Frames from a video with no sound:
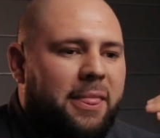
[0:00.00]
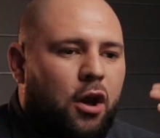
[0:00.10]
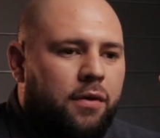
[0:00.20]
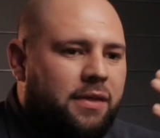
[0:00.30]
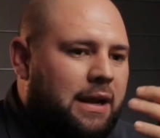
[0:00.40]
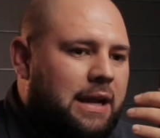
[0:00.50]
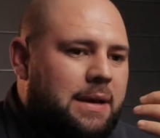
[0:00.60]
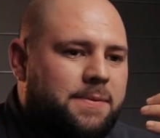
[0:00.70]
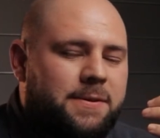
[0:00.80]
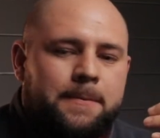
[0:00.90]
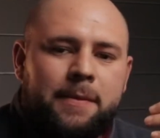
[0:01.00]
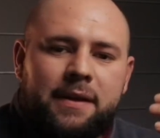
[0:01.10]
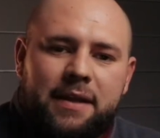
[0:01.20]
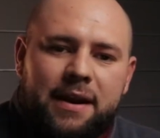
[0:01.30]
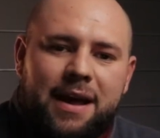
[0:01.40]
On the lips,
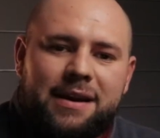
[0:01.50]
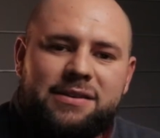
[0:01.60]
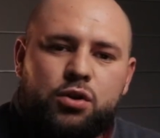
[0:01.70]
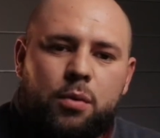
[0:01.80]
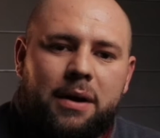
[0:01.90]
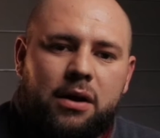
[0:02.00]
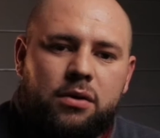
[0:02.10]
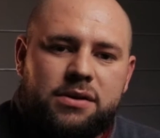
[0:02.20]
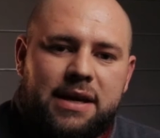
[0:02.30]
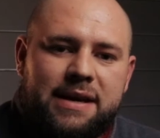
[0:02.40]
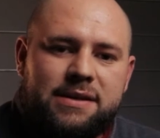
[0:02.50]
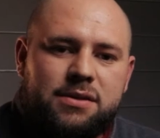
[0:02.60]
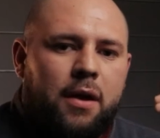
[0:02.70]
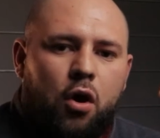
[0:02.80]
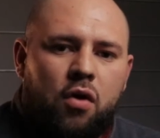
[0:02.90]
the nice tobacco
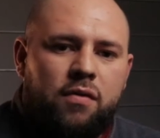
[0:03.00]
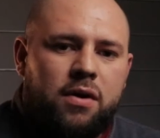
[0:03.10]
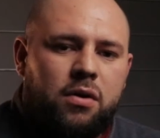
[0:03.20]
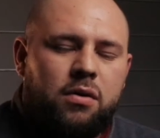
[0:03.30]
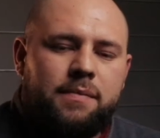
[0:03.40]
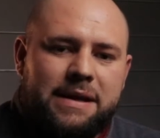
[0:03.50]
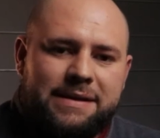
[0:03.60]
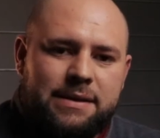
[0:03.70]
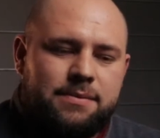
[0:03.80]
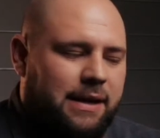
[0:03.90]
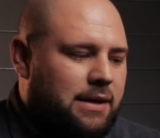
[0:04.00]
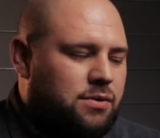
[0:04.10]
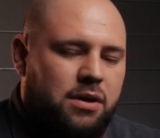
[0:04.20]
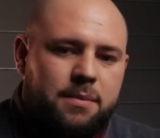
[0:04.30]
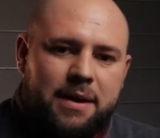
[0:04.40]
taste. Overall, it seems like it's
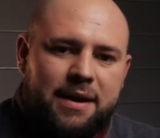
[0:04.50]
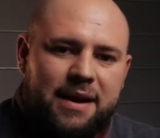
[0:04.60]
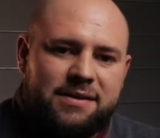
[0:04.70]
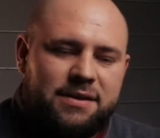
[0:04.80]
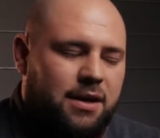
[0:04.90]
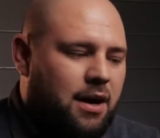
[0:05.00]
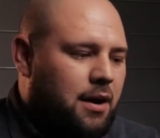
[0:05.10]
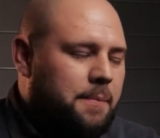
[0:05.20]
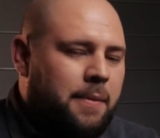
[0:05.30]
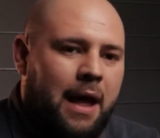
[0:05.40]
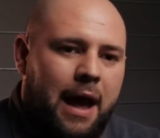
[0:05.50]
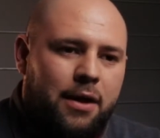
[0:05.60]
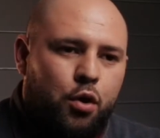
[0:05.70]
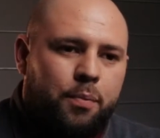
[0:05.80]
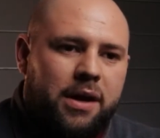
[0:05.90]
gonna be a nice cigar. I
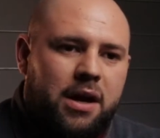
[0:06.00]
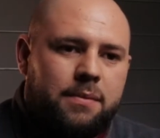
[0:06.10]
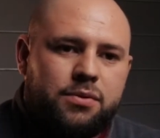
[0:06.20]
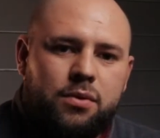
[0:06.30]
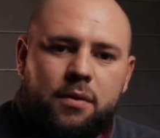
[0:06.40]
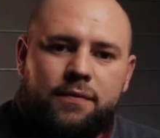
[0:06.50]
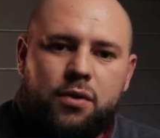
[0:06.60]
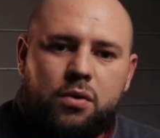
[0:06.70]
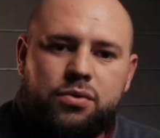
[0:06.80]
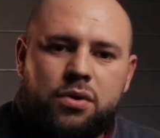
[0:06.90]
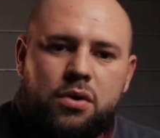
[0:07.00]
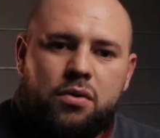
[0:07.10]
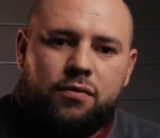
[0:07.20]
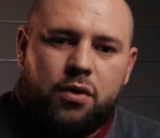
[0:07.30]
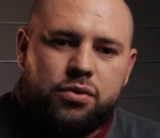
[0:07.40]
do pick up some of those
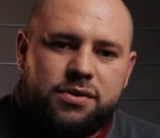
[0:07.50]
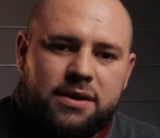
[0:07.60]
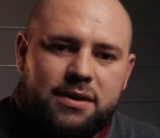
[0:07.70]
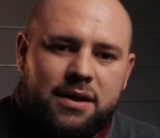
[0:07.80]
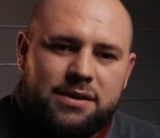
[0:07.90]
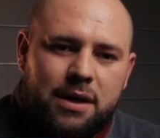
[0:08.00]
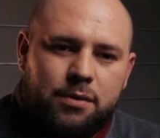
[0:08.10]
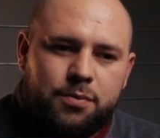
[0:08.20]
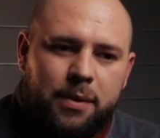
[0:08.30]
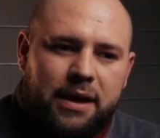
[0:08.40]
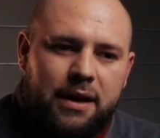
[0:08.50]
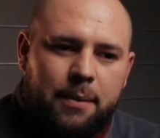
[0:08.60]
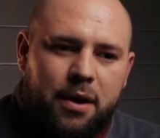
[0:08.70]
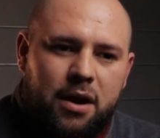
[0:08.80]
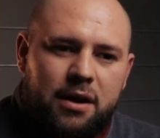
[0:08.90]
roasted nuts that I was picking
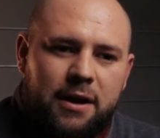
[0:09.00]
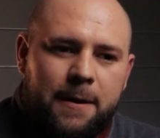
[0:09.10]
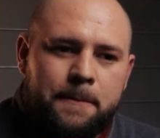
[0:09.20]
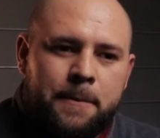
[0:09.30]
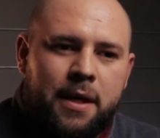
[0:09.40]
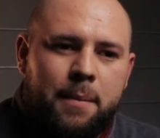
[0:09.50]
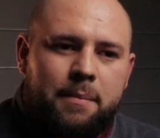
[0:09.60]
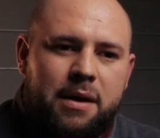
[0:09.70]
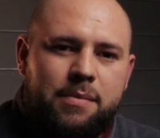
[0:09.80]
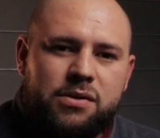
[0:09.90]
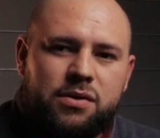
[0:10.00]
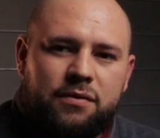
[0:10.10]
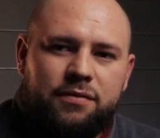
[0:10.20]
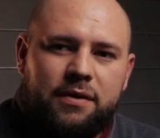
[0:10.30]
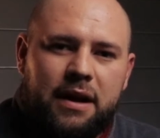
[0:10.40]
up earlier. Maybe
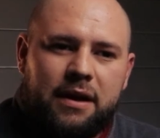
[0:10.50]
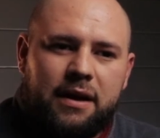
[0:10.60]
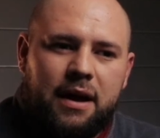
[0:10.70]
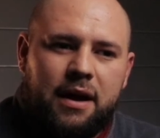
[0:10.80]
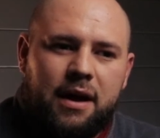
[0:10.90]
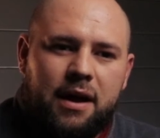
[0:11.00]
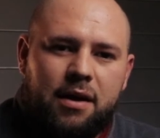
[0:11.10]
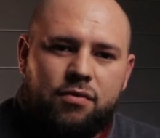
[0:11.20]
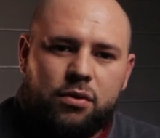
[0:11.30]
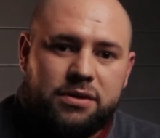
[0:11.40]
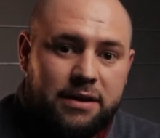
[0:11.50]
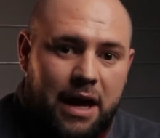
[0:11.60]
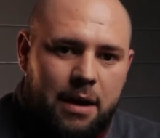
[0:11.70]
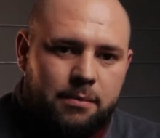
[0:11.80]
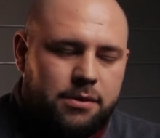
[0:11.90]
something like roasted
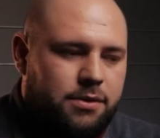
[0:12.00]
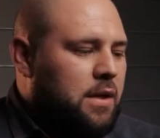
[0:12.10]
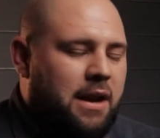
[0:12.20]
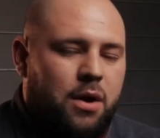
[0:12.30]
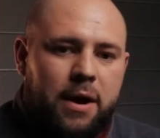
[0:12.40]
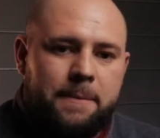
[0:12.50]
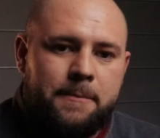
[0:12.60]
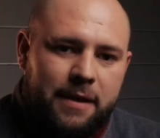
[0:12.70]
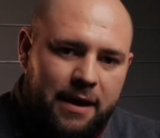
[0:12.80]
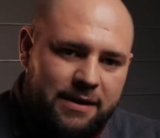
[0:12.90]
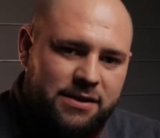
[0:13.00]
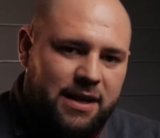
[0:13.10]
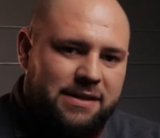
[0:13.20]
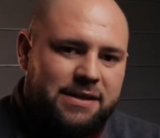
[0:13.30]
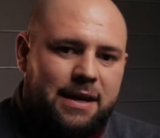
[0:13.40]
almond. Anyway, let's
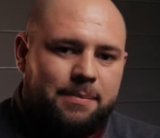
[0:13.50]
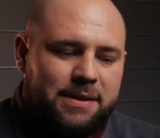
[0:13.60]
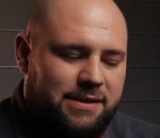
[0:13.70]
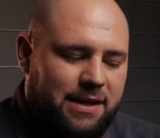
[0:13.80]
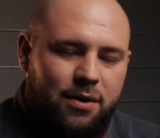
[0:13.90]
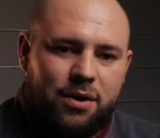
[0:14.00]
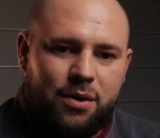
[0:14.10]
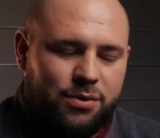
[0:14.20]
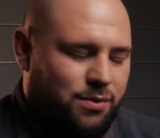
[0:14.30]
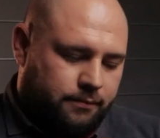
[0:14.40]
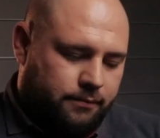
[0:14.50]
light it up and see how it goes.